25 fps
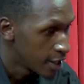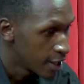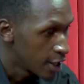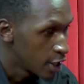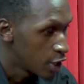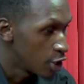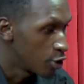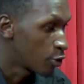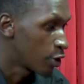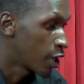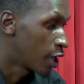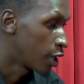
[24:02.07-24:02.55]

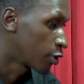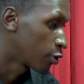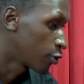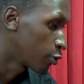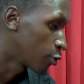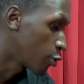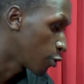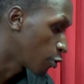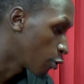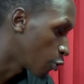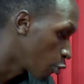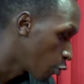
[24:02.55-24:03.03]
You can
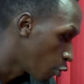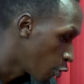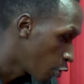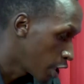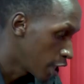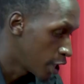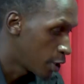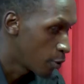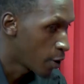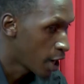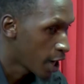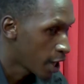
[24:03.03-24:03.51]
go
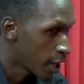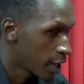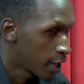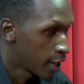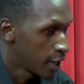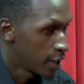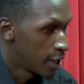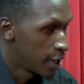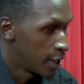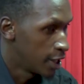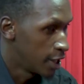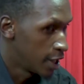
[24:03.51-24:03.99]
and work
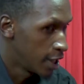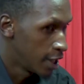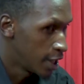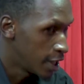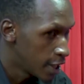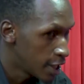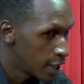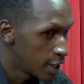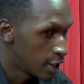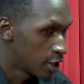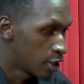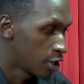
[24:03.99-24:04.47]
in
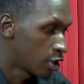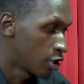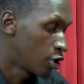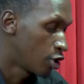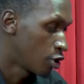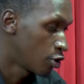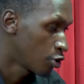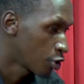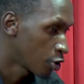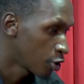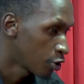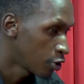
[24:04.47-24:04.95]
any
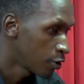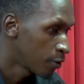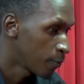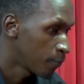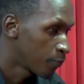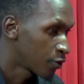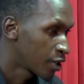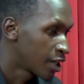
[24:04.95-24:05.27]
institution.